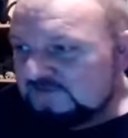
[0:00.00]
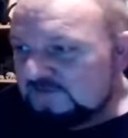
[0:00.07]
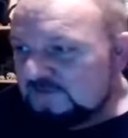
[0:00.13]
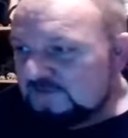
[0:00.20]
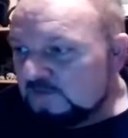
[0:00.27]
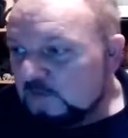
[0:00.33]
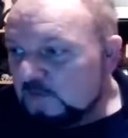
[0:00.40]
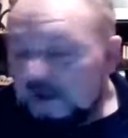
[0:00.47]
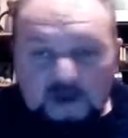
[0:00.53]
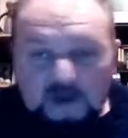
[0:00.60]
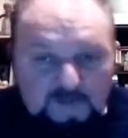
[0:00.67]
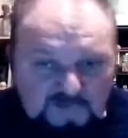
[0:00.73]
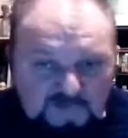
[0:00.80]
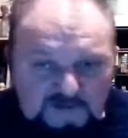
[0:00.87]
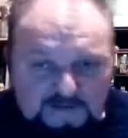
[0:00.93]
the way I
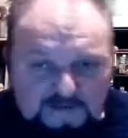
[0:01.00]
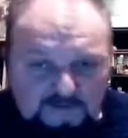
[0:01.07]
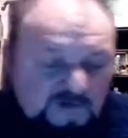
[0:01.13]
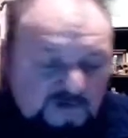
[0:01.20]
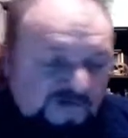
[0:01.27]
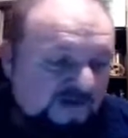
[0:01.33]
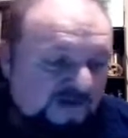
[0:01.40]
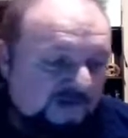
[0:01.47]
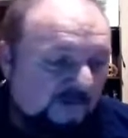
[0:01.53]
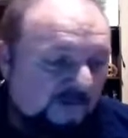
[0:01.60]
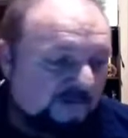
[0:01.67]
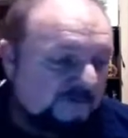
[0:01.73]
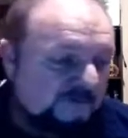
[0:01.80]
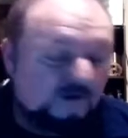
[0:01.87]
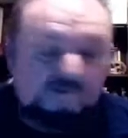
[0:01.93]
personally come to it is that
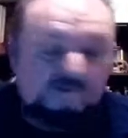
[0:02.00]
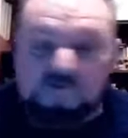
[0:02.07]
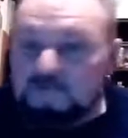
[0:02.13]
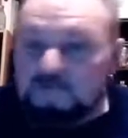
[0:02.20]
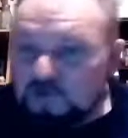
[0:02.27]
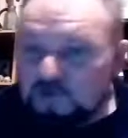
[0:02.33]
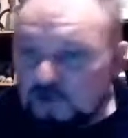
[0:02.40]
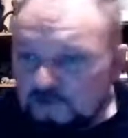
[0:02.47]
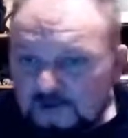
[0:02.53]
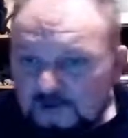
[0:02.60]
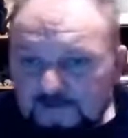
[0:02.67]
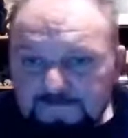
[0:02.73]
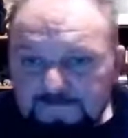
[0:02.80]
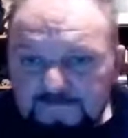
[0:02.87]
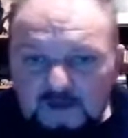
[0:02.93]
I'm there as an observer.
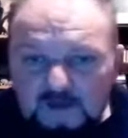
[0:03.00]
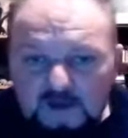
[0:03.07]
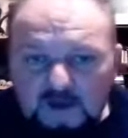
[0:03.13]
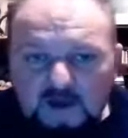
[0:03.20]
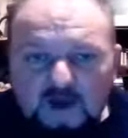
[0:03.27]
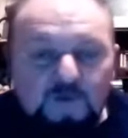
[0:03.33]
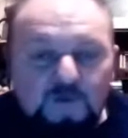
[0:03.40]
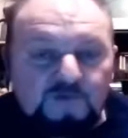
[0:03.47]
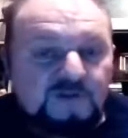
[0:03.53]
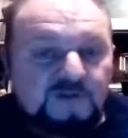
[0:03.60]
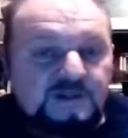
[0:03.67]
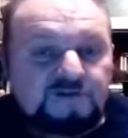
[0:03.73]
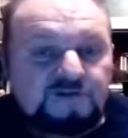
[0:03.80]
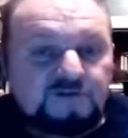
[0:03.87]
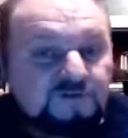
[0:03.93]
I'm also
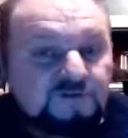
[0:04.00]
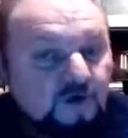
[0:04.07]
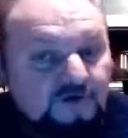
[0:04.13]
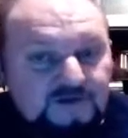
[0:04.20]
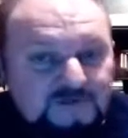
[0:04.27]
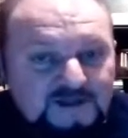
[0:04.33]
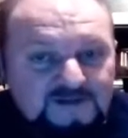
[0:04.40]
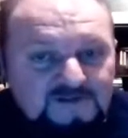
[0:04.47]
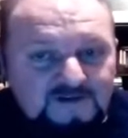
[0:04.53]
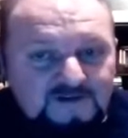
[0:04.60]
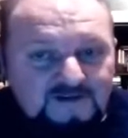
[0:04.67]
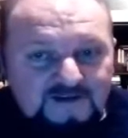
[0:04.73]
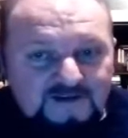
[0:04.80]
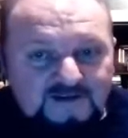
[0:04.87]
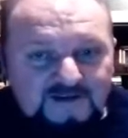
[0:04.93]
there to document,
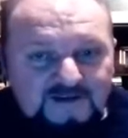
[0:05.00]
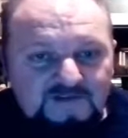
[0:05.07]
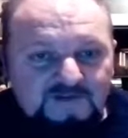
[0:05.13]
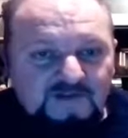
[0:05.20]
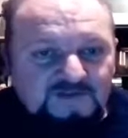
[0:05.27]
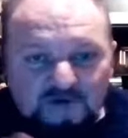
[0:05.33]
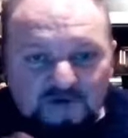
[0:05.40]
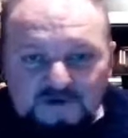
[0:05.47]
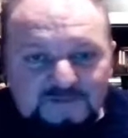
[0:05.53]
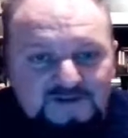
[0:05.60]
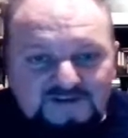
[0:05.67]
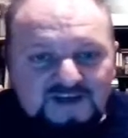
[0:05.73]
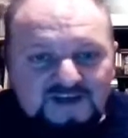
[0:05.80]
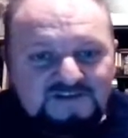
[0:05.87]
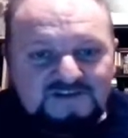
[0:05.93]
so it's
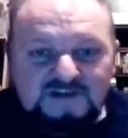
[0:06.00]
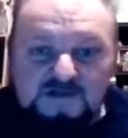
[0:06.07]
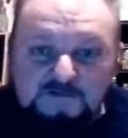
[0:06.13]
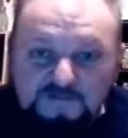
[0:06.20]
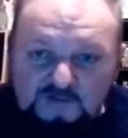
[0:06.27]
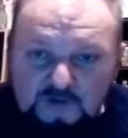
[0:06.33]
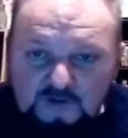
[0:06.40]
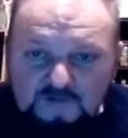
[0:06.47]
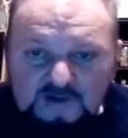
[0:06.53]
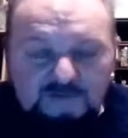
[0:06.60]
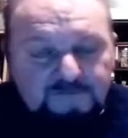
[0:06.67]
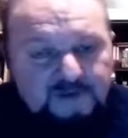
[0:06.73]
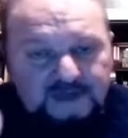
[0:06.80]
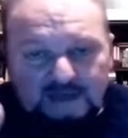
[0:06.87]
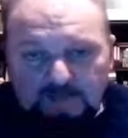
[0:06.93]
documentation and observing
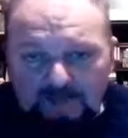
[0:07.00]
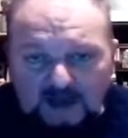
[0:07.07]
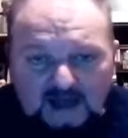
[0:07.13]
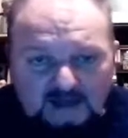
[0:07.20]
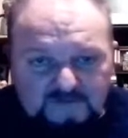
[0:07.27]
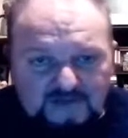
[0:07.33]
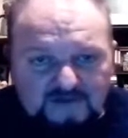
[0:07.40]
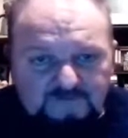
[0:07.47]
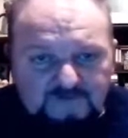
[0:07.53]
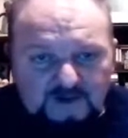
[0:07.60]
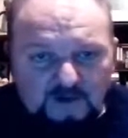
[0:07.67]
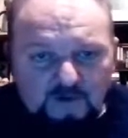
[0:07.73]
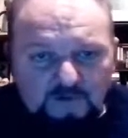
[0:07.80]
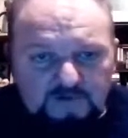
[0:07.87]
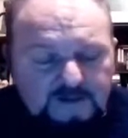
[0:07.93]
and being a part of that
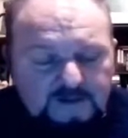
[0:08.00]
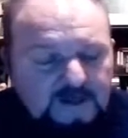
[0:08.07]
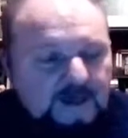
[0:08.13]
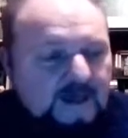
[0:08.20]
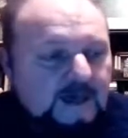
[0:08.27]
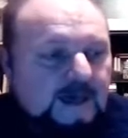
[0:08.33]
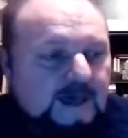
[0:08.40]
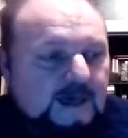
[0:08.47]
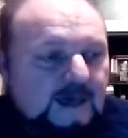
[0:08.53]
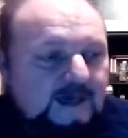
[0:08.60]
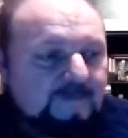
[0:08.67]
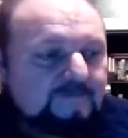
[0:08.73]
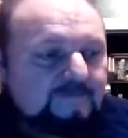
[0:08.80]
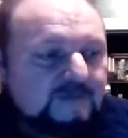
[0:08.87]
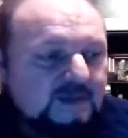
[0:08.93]
field,
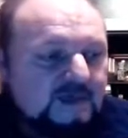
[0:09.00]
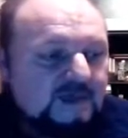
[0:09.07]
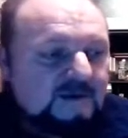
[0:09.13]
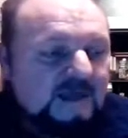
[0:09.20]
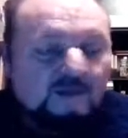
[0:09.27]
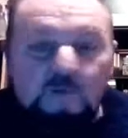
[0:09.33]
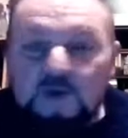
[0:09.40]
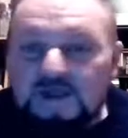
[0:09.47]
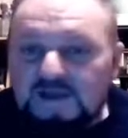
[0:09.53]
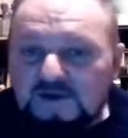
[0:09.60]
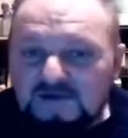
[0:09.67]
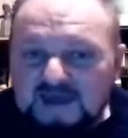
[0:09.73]
and where you